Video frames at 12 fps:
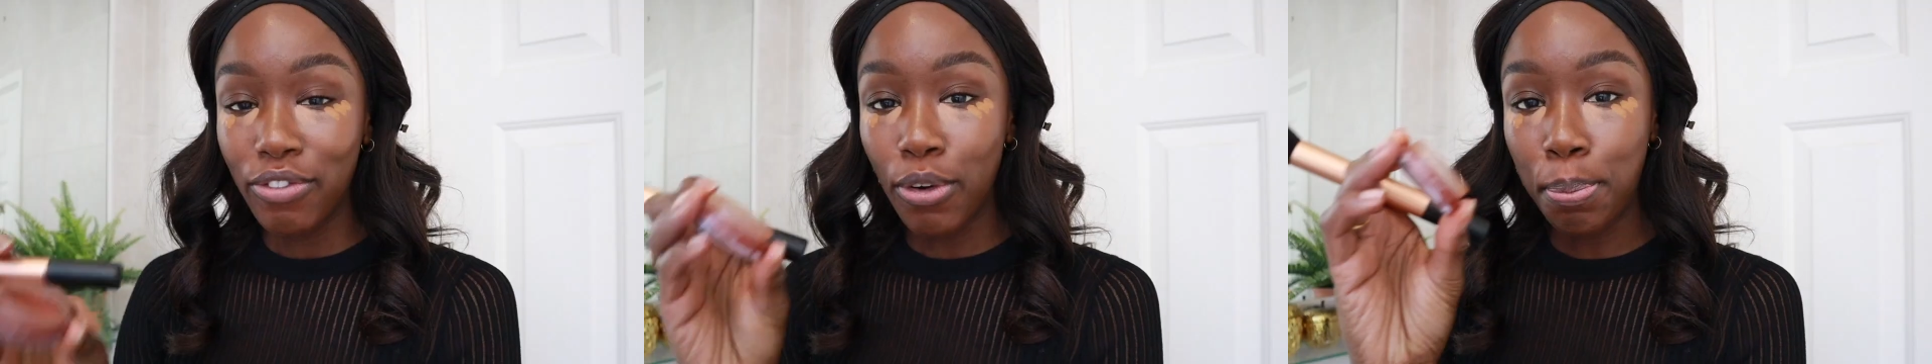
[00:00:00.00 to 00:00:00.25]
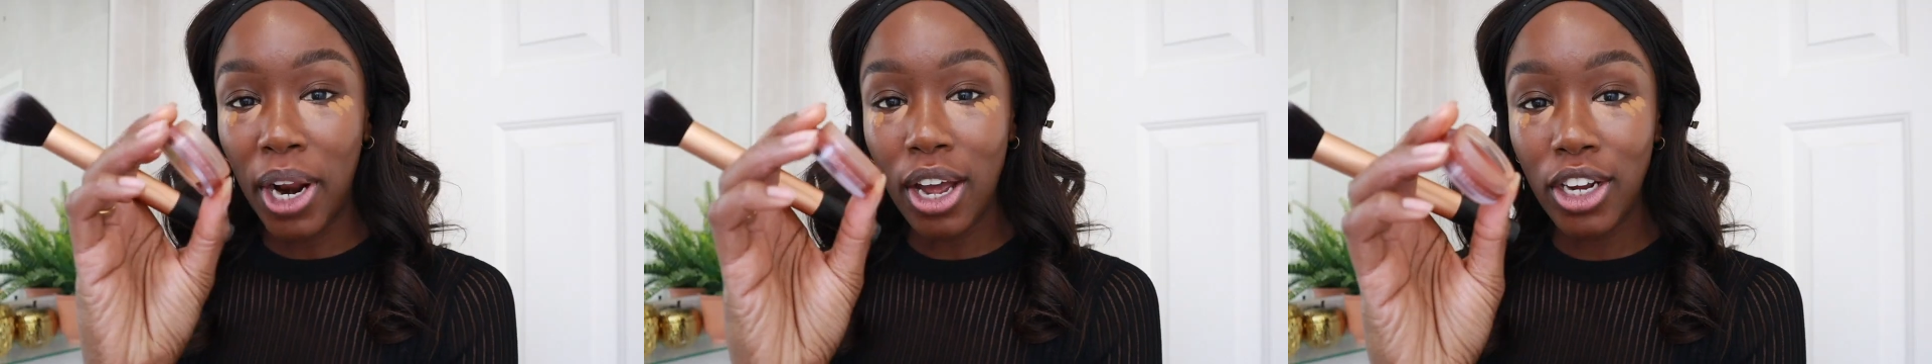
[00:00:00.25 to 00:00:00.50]
For
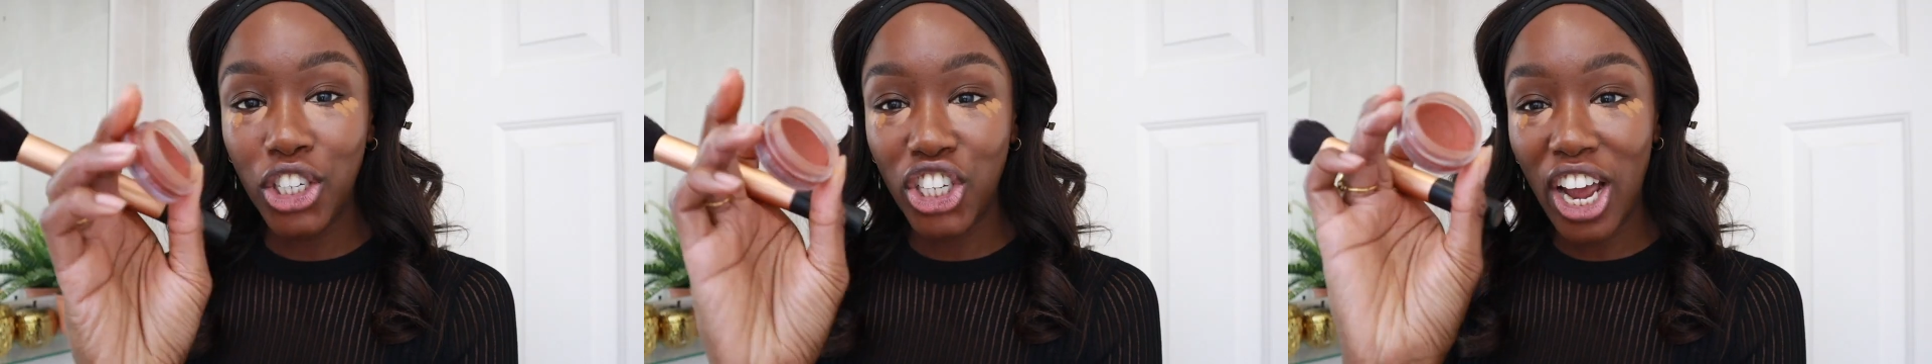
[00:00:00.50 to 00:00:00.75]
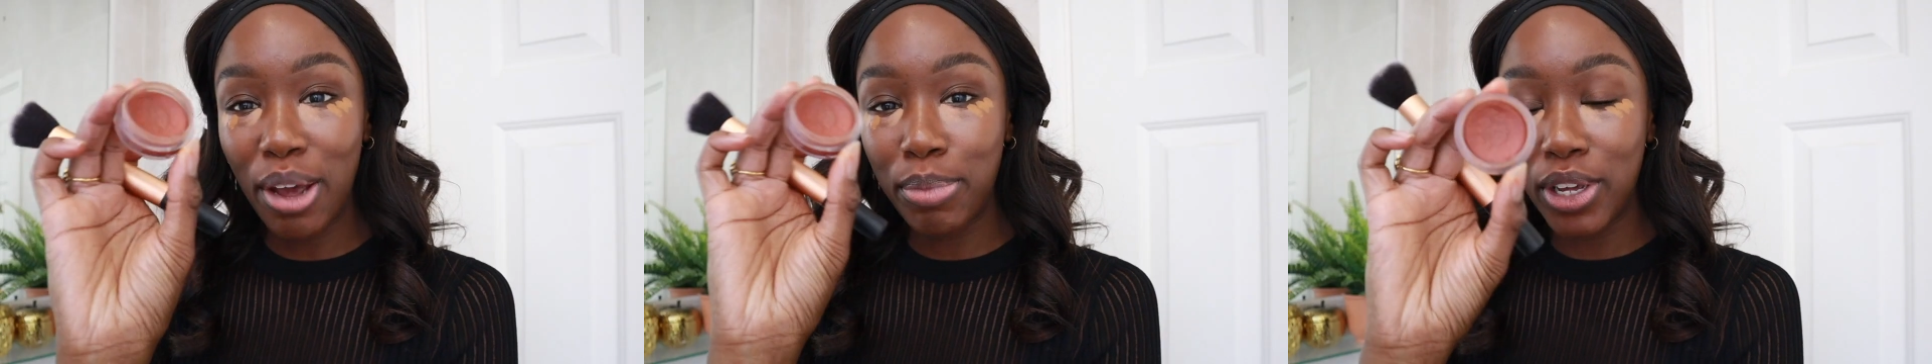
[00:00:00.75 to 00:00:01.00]
blush,
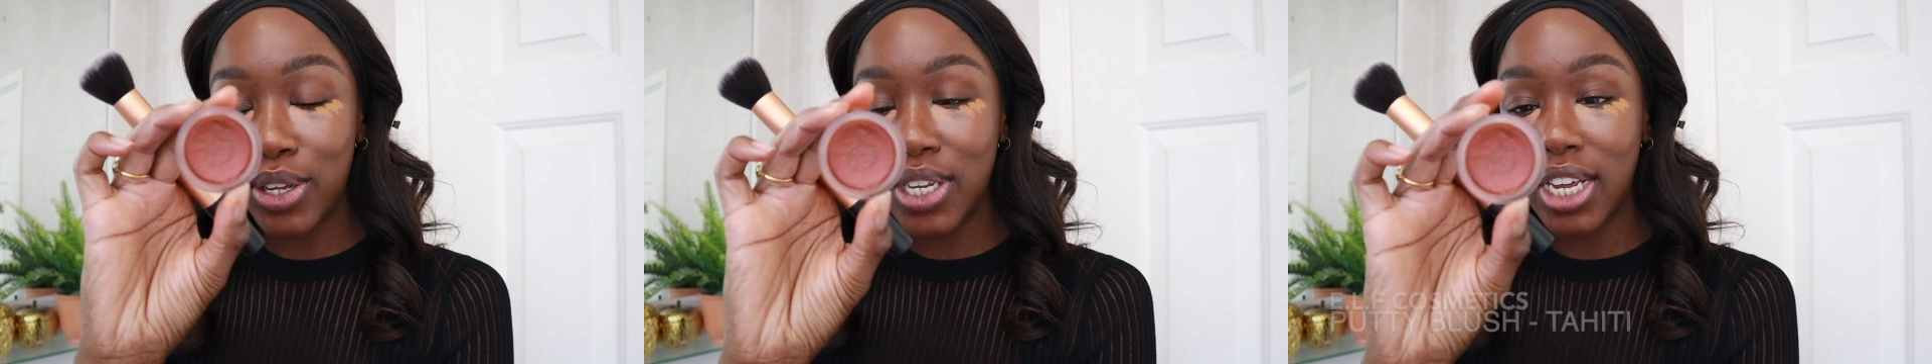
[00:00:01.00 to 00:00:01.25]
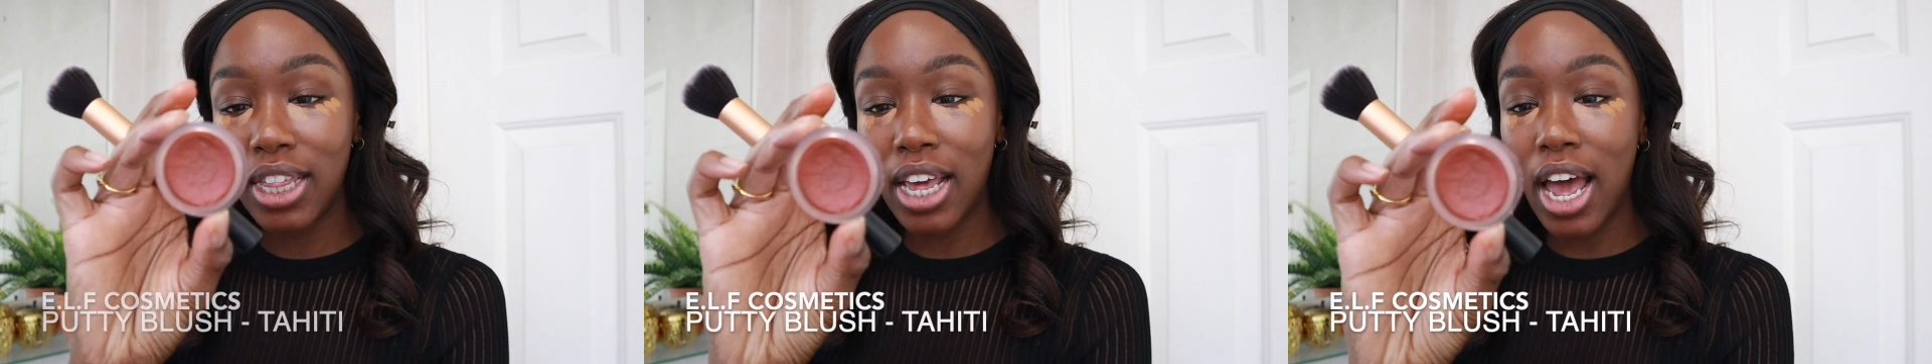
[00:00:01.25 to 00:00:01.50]
I'm
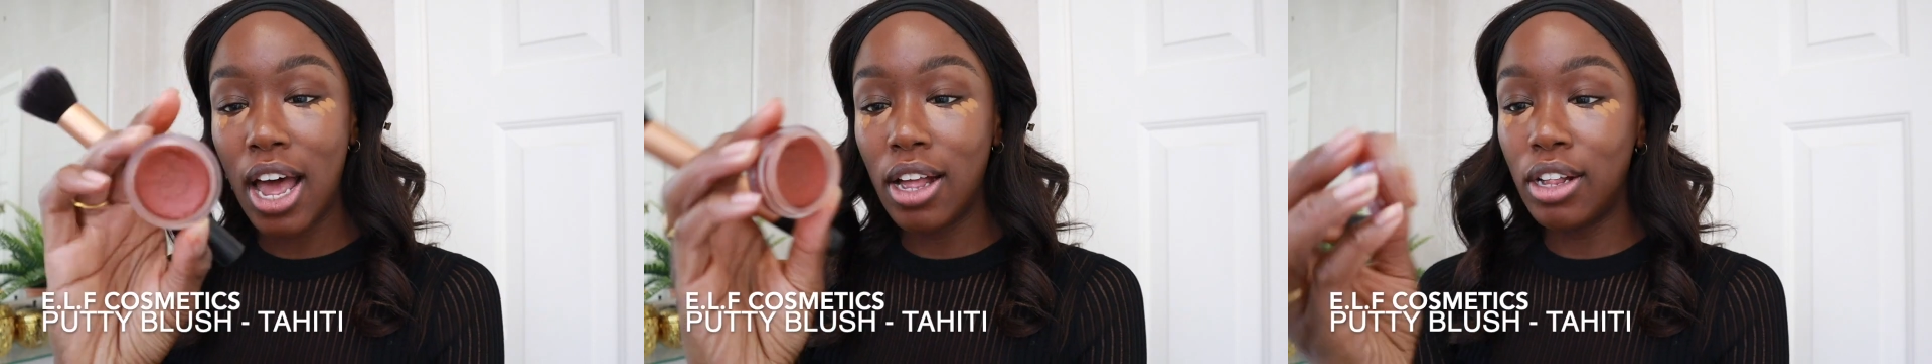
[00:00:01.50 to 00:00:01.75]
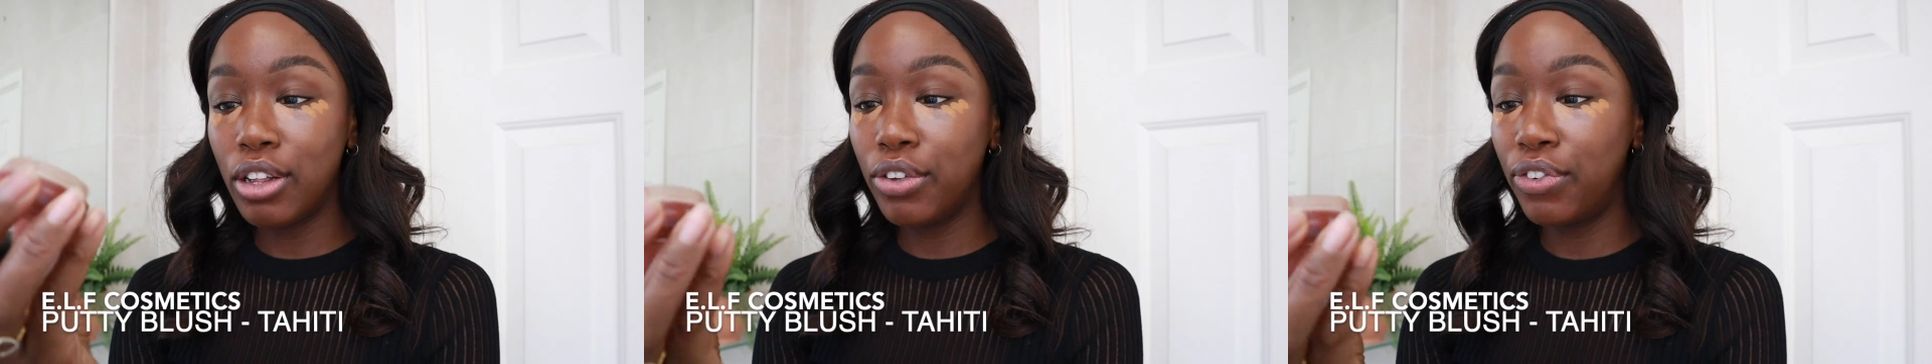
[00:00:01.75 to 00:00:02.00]
using the
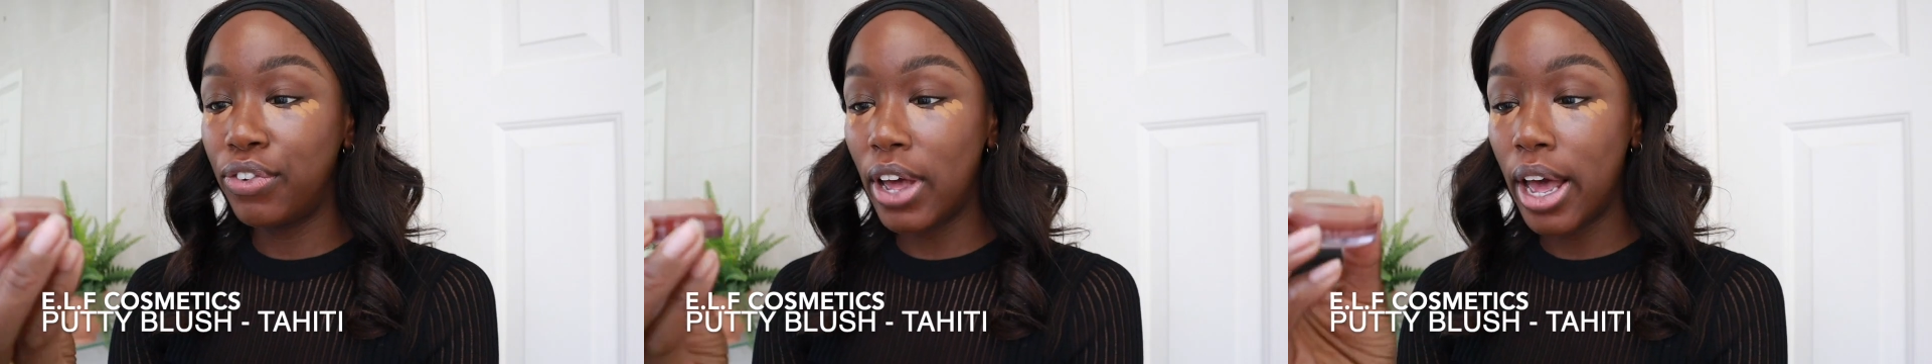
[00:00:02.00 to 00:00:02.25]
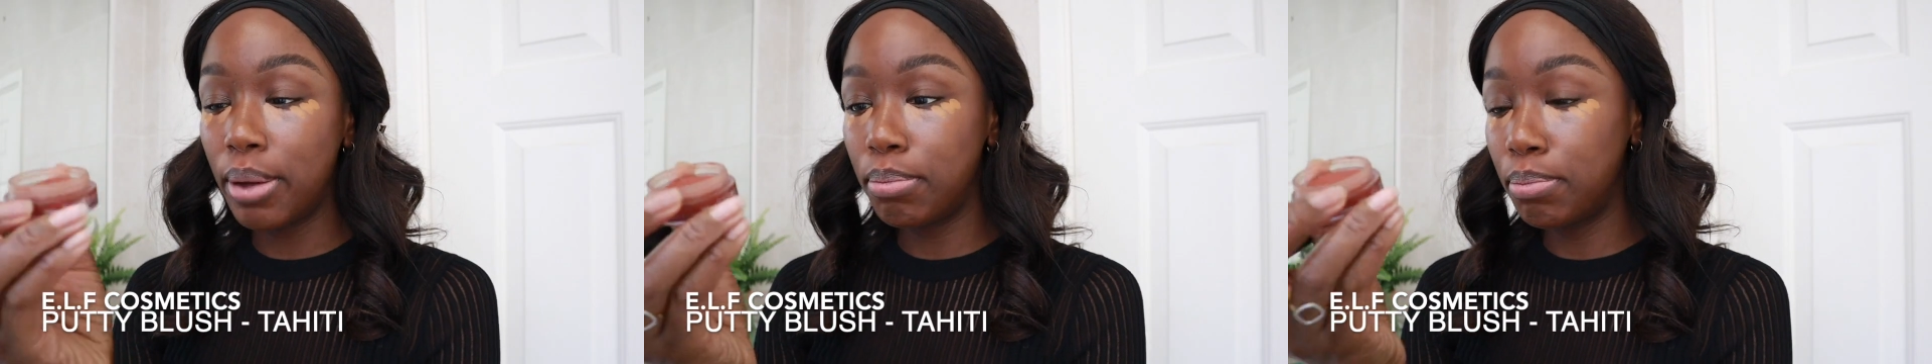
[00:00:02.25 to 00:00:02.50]

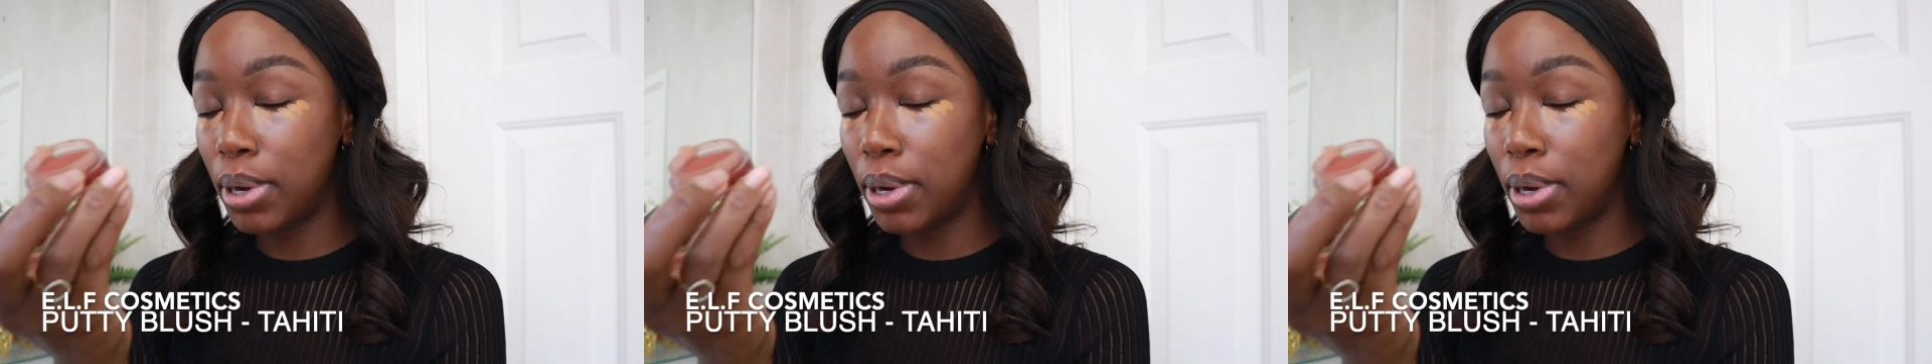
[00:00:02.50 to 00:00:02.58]
e.l.f.